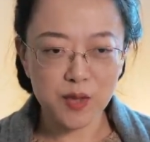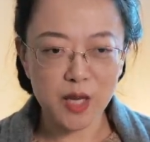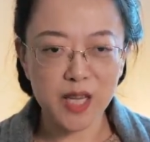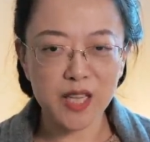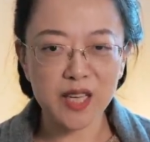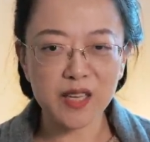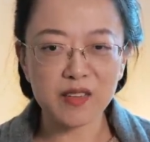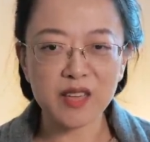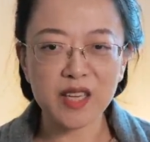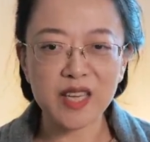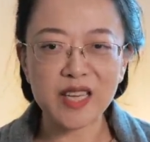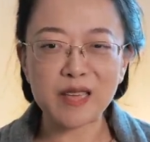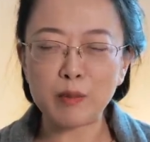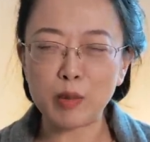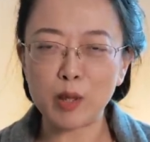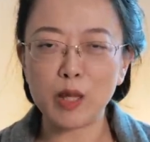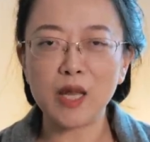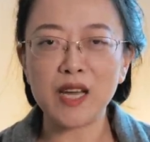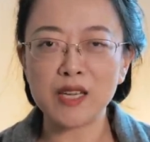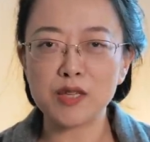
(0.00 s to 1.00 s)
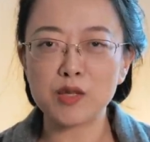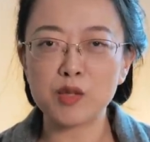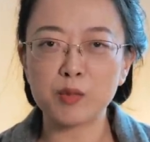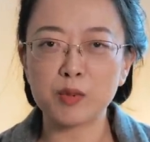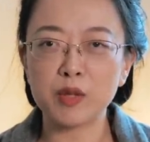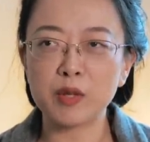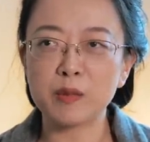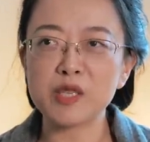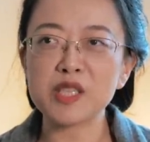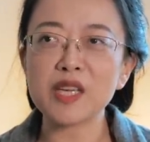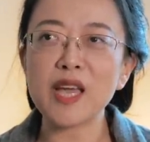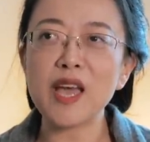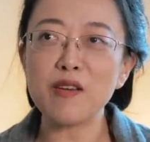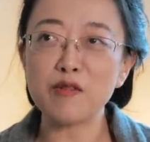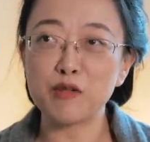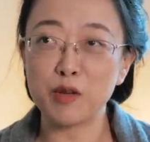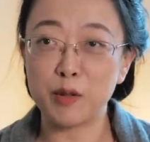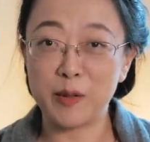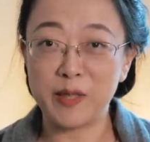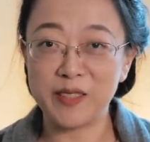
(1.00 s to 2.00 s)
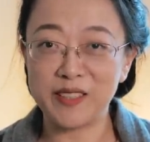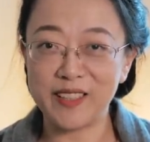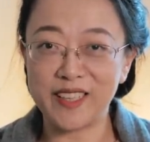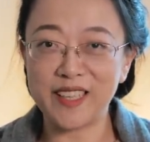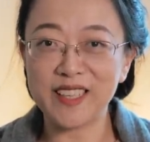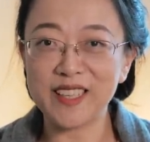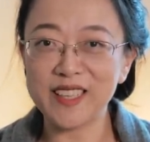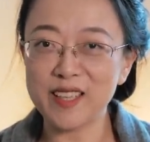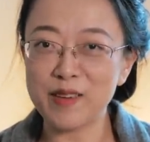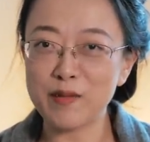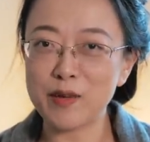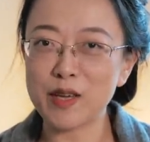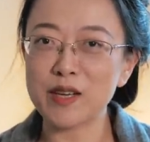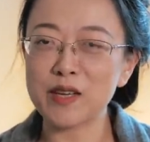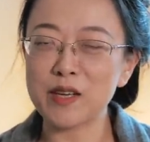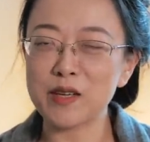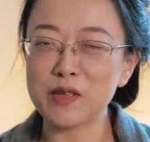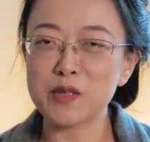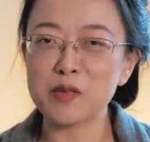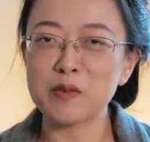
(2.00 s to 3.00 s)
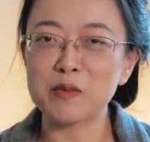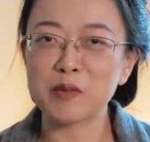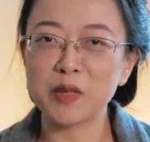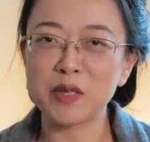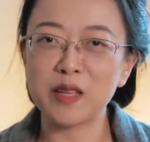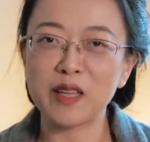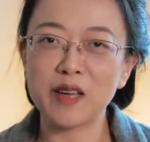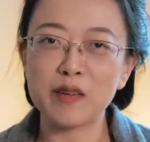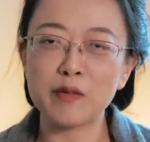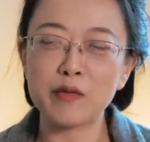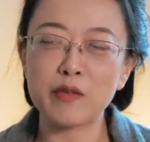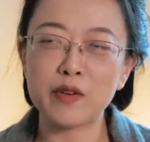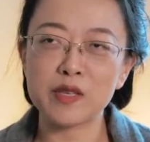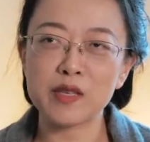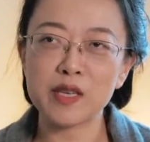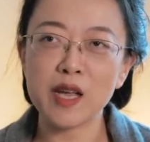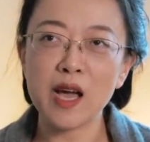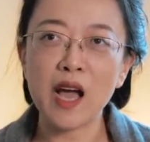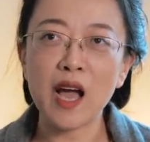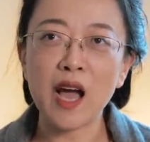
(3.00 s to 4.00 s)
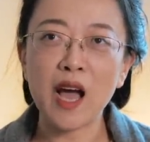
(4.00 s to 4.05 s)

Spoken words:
and I think it applies to pretty much everybody living a contemporary life, is